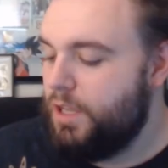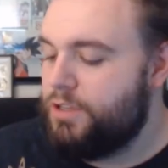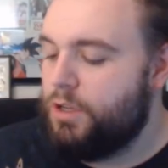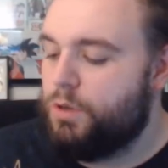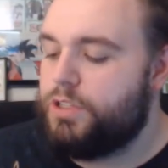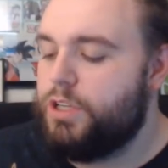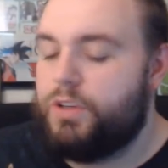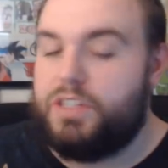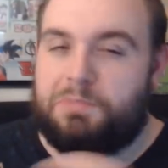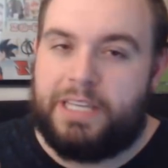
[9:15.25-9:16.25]
So so
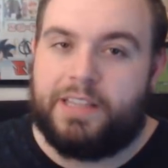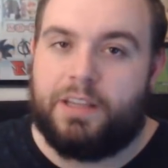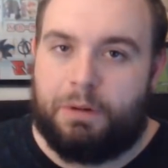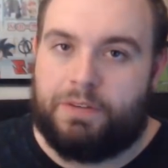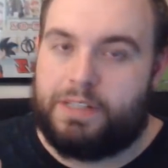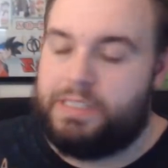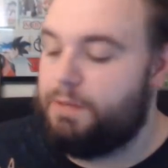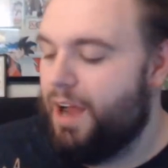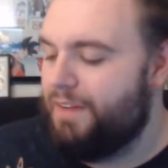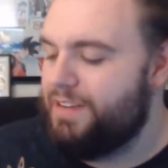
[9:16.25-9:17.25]
to speak, the perfect
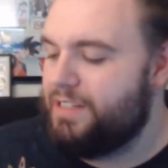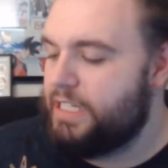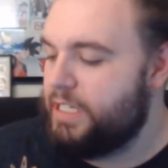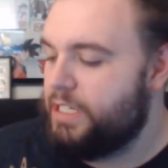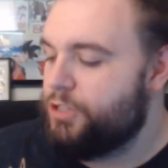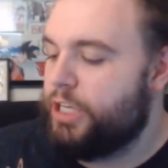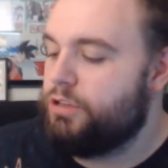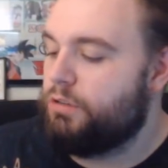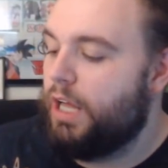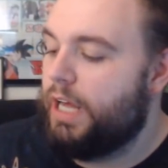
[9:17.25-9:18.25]
team. Obviously, it's going to
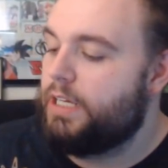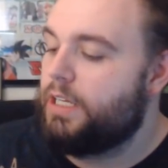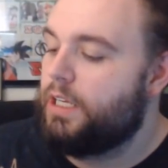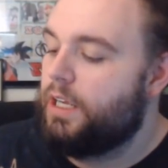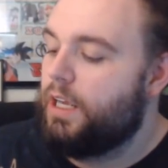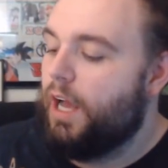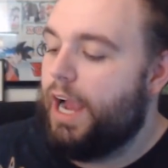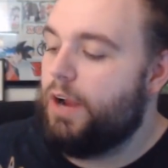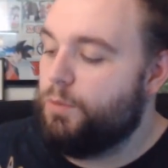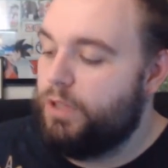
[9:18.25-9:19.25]
change a lot.
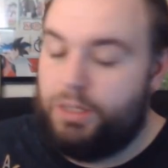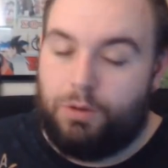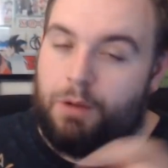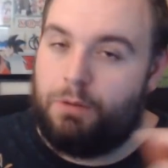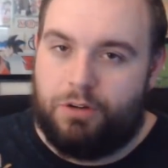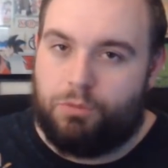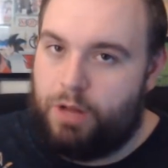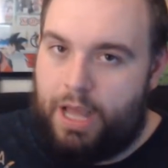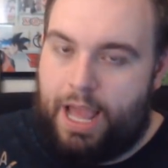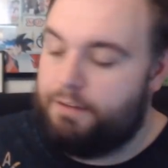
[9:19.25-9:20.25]
I really I wouldn't
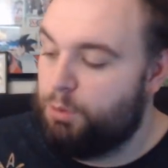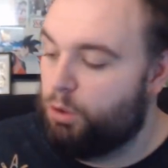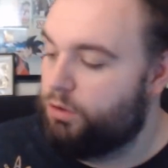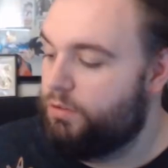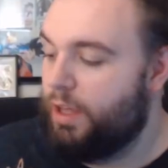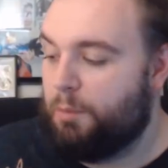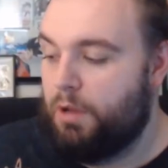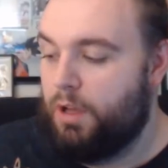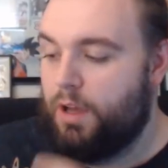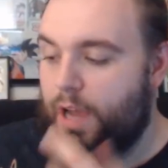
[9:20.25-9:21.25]
have both of them.
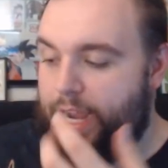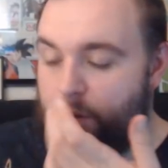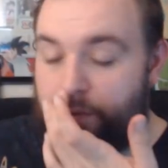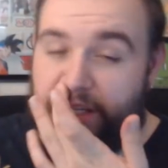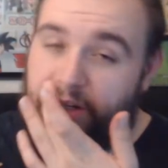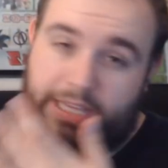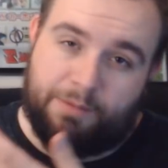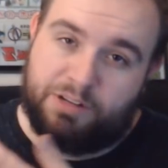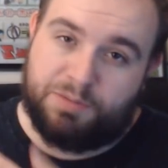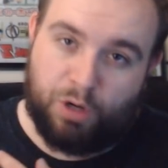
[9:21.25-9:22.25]
I don't think you need
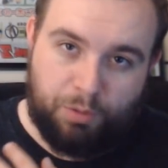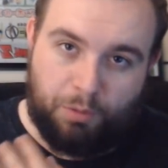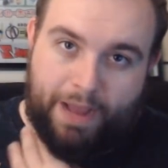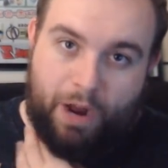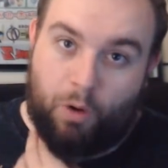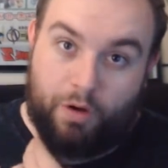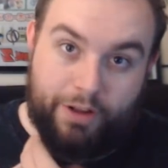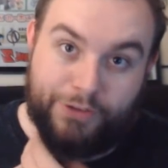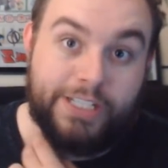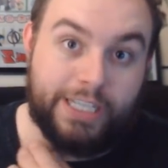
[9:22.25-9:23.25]
that much purple power
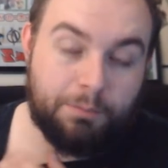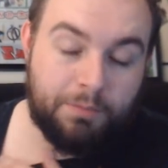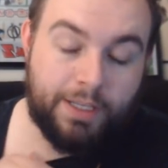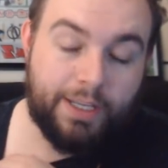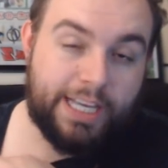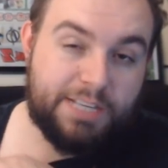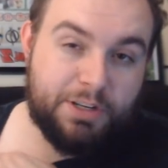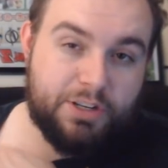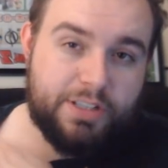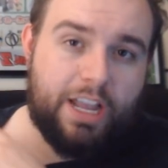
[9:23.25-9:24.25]
on your team. As
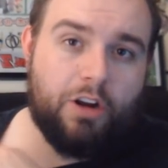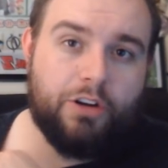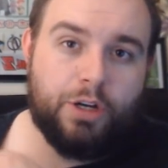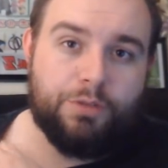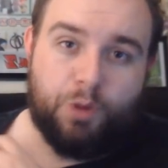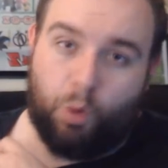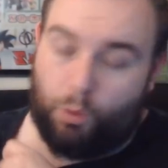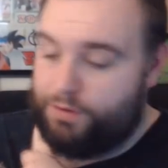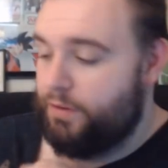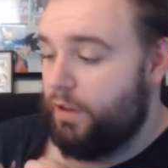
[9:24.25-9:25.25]
much as they are good, of
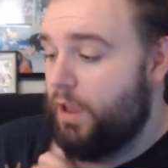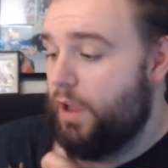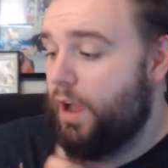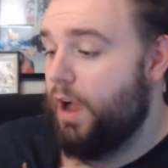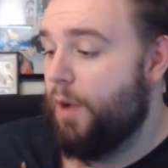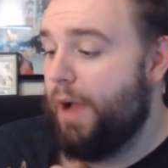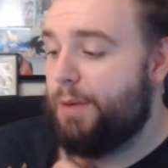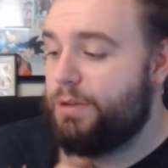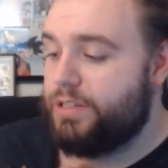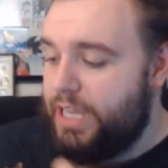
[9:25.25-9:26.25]
course. Um,
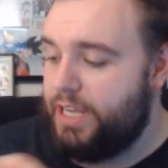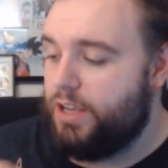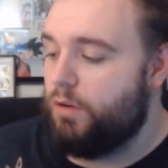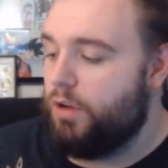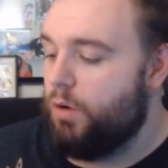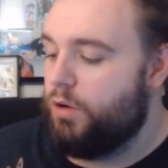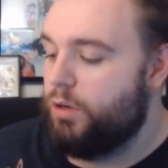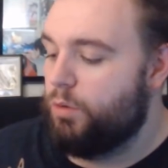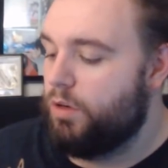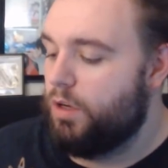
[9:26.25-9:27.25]
I would say go Goku